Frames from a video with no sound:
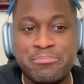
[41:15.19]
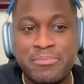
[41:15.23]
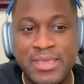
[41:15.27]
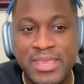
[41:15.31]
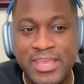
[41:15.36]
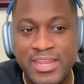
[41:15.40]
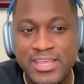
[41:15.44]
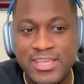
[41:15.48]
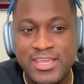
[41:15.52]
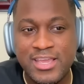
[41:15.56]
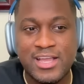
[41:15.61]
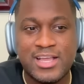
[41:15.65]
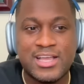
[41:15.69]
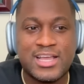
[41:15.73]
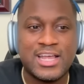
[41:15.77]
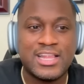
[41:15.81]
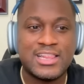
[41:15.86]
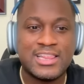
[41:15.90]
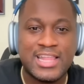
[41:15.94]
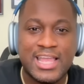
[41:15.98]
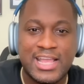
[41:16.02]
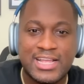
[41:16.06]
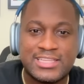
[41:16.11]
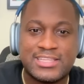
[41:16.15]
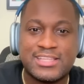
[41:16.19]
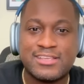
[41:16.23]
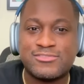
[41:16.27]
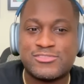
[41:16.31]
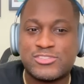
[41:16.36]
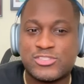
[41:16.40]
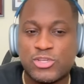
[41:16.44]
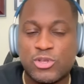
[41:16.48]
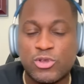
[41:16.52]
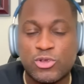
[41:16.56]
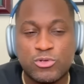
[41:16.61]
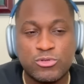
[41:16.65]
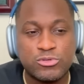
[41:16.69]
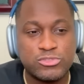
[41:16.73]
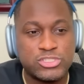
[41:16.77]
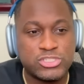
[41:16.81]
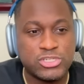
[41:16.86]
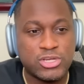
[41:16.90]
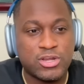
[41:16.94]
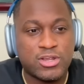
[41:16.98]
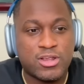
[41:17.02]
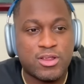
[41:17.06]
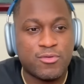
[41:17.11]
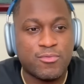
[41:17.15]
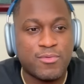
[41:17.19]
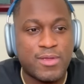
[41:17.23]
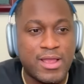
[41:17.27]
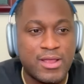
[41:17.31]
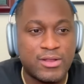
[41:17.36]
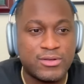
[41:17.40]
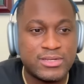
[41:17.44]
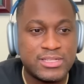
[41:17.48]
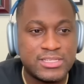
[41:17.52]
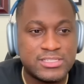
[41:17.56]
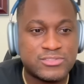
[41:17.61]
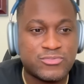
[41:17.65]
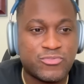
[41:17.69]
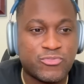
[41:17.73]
media collective around this